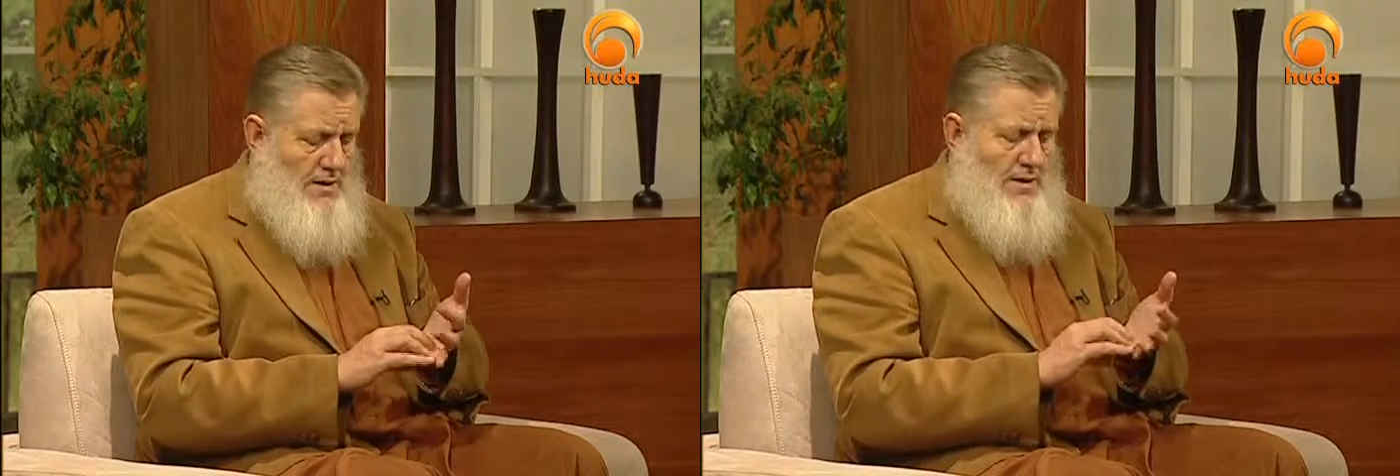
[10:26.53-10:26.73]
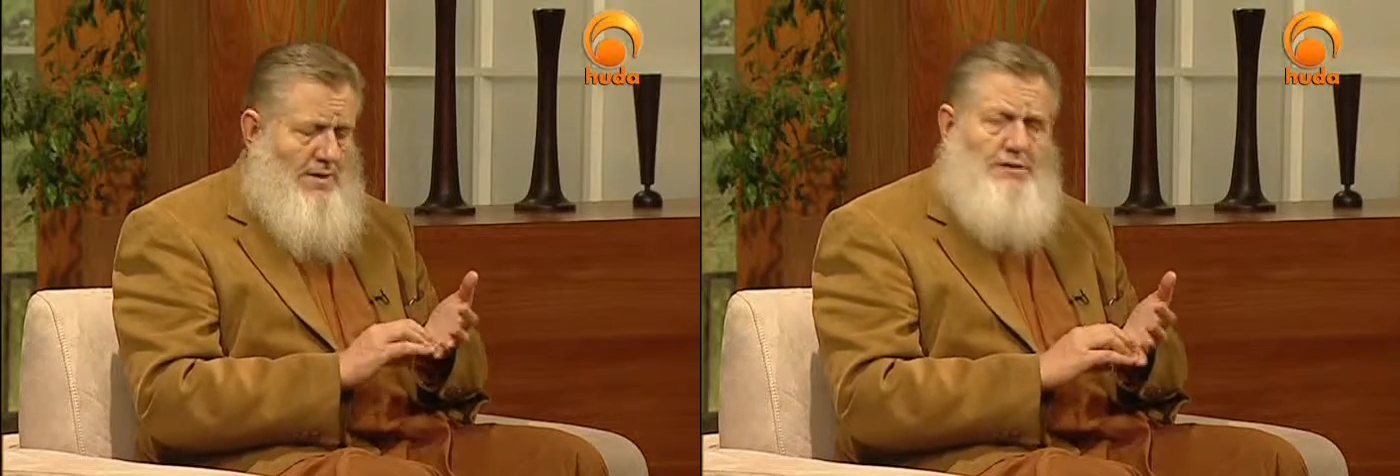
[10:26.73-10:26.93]

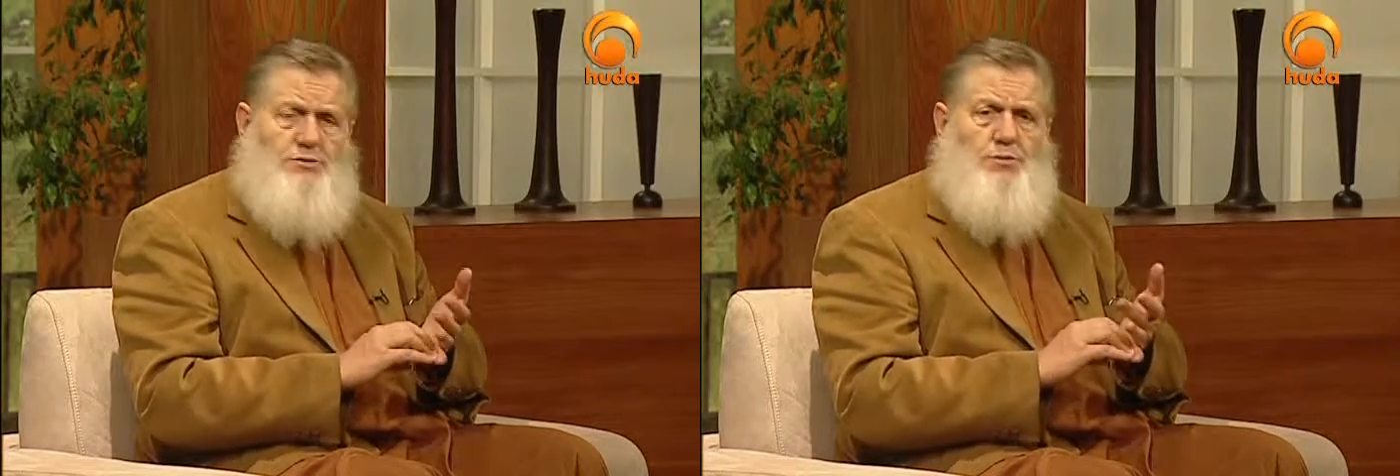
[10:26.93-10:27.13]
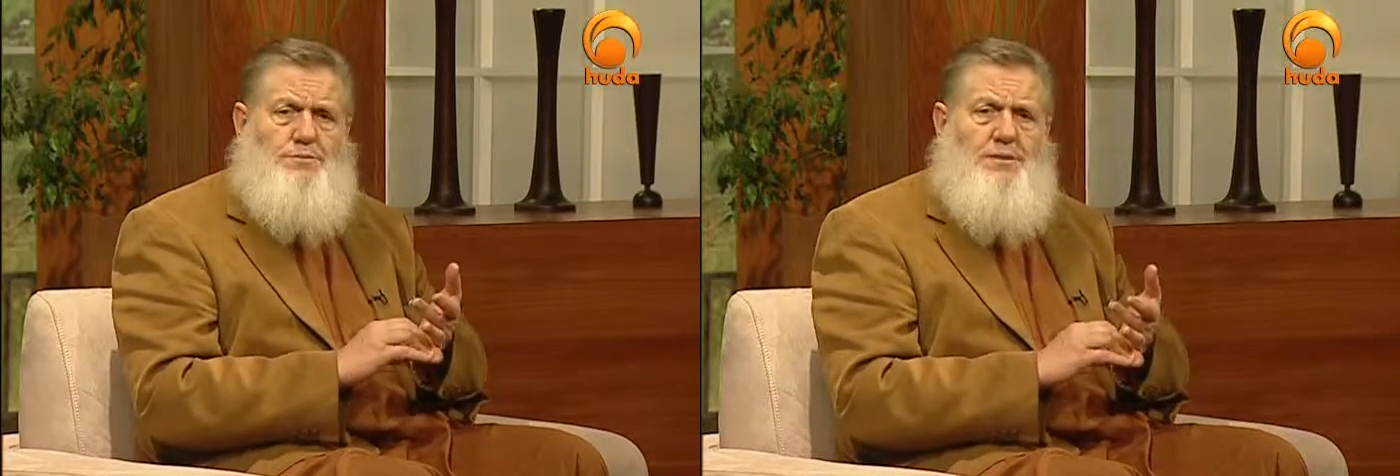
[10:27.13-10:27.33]
Now, this
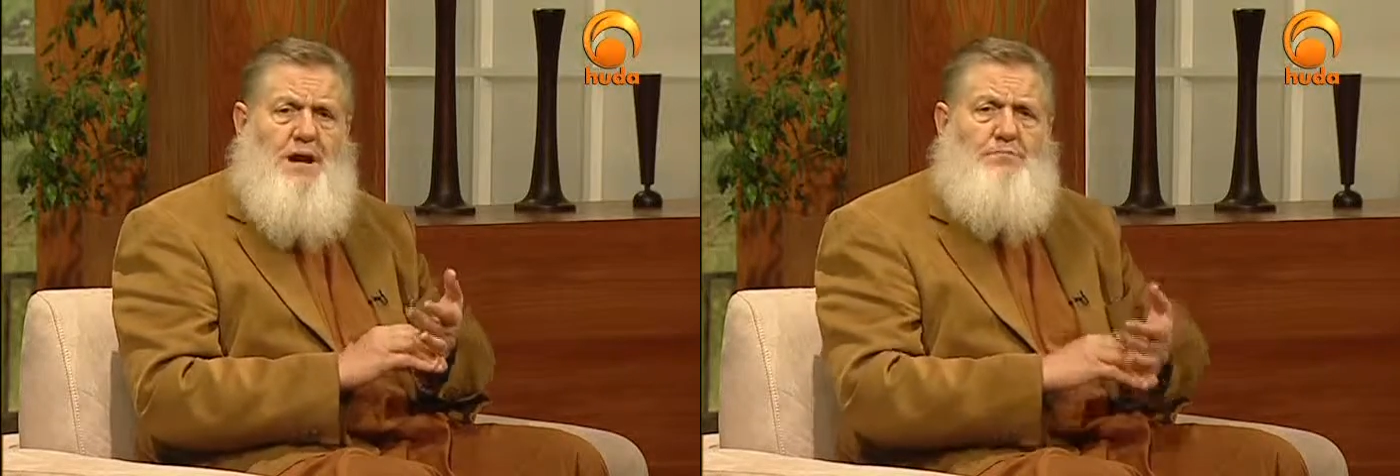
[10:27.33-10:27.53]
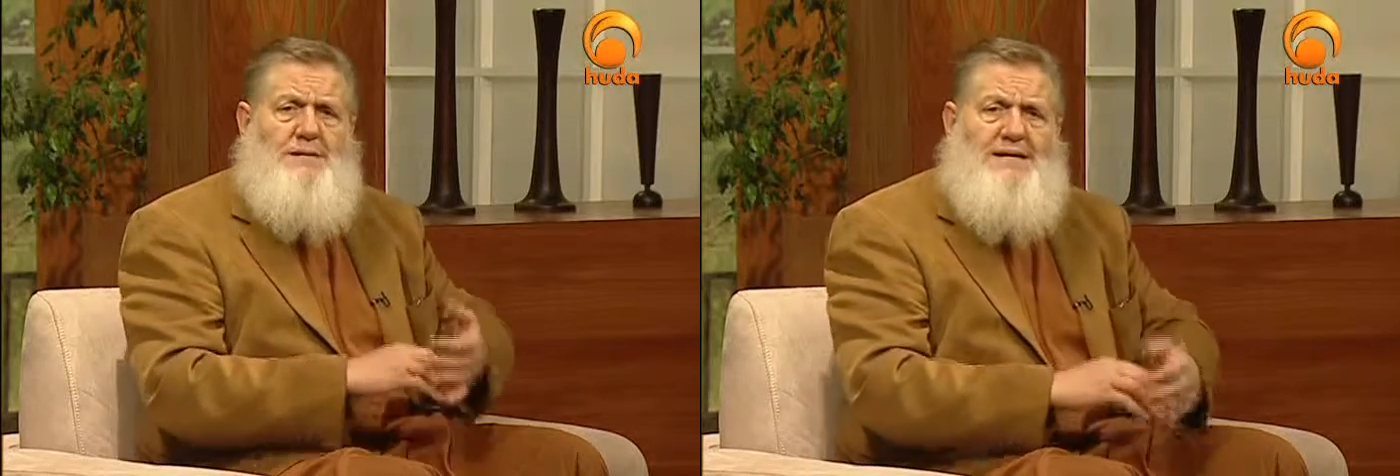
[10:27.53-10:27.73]
would
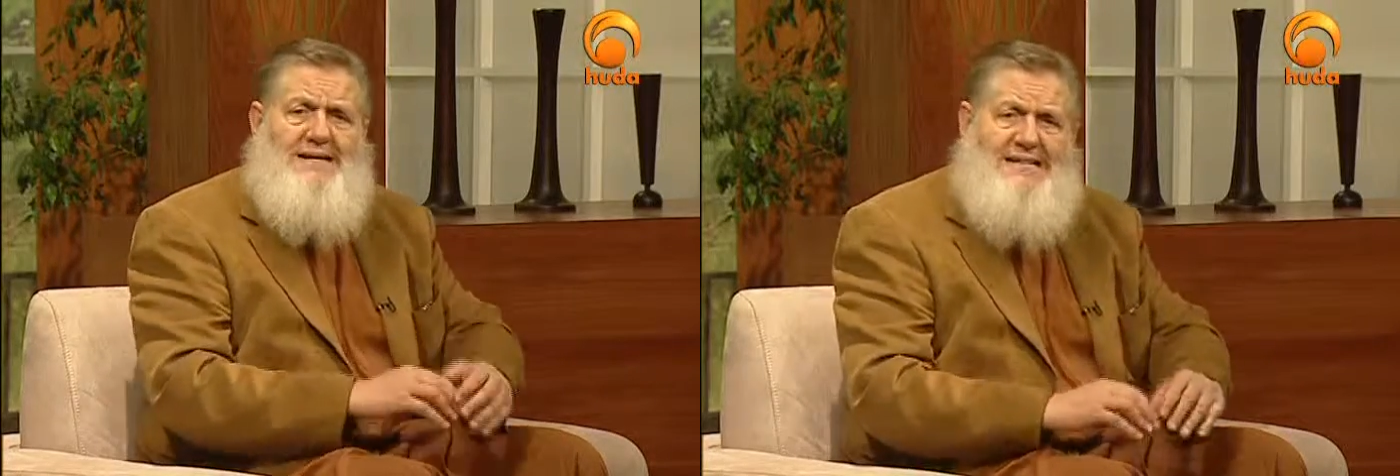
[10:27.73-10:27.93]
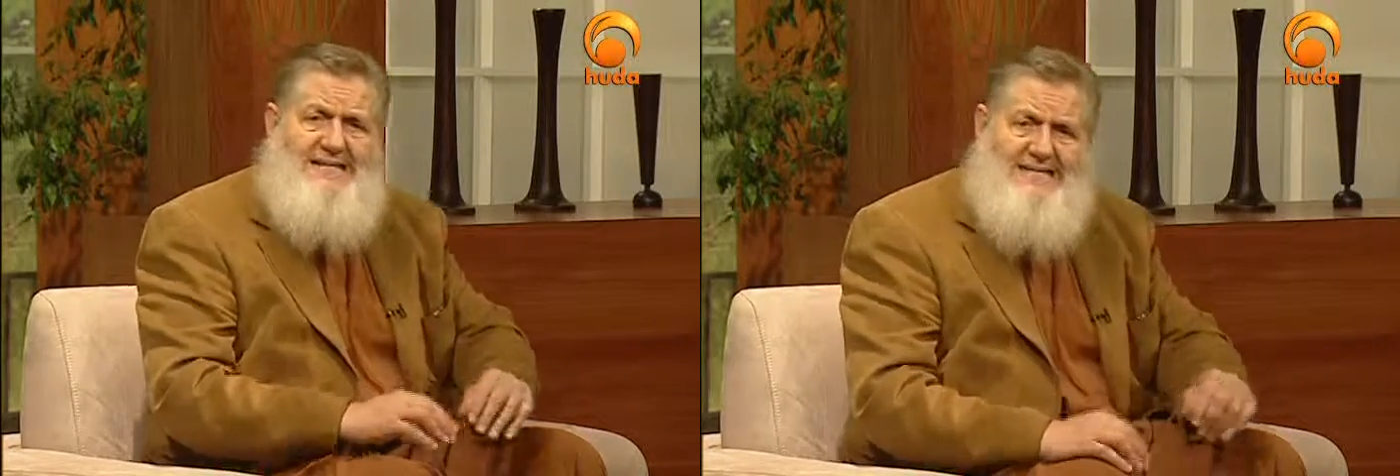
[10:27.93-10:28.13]
not be
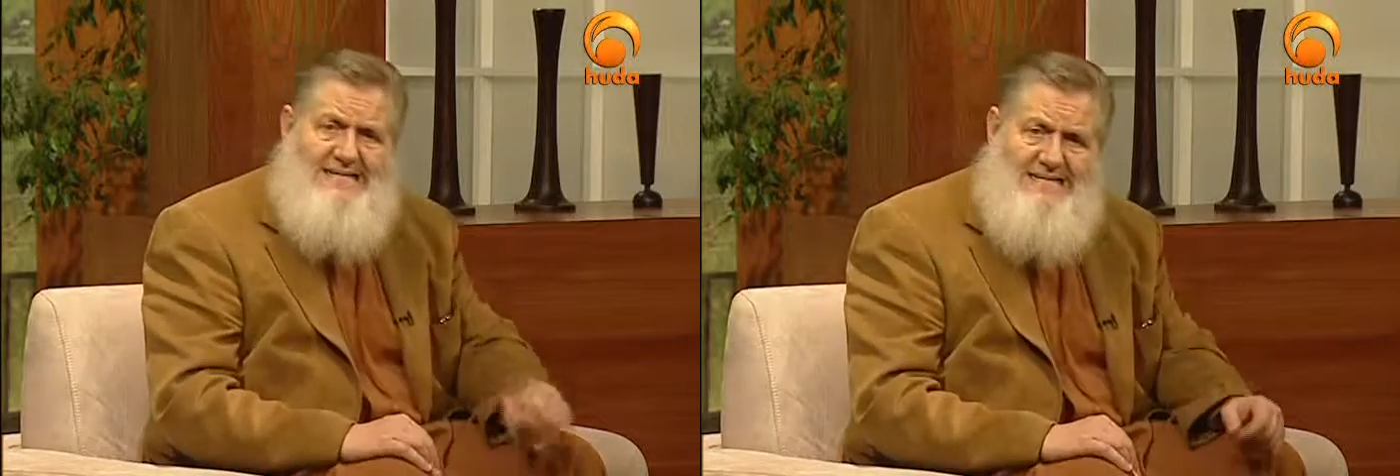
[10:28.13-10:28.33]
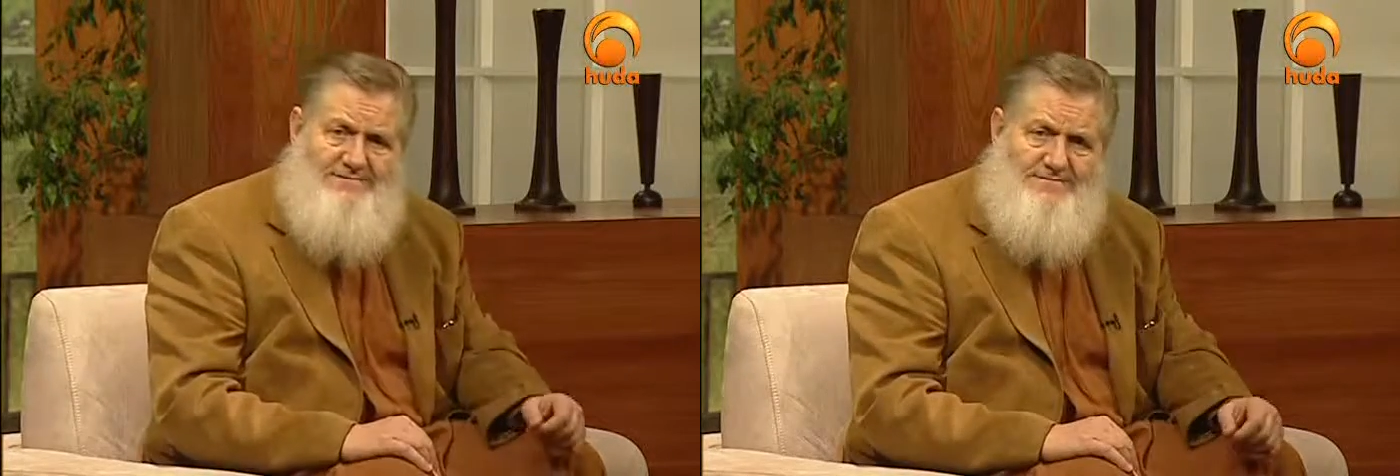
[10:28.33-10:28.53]
anything
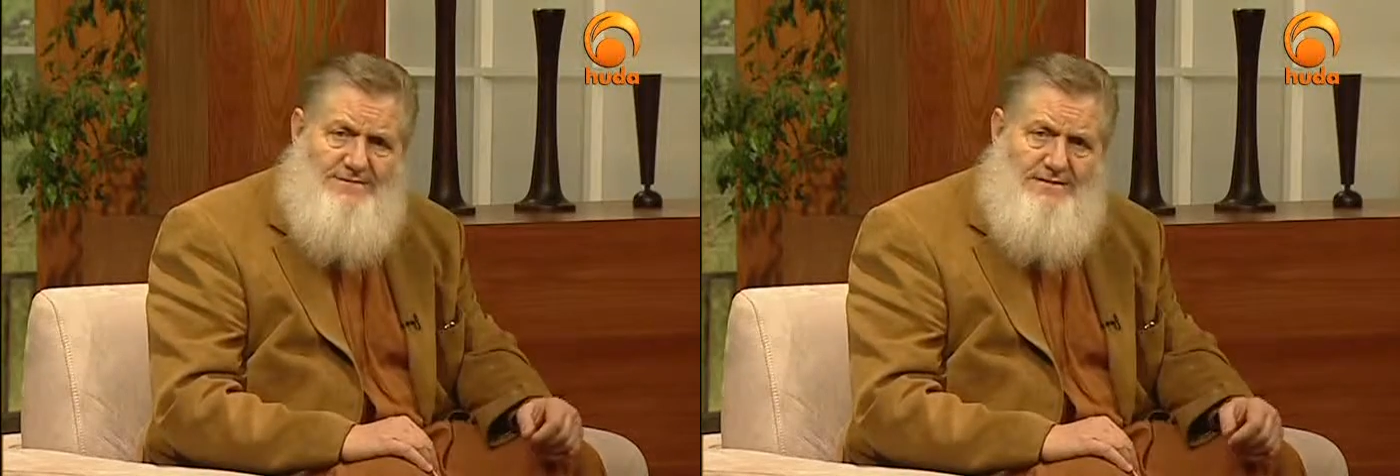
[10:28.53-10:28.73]
different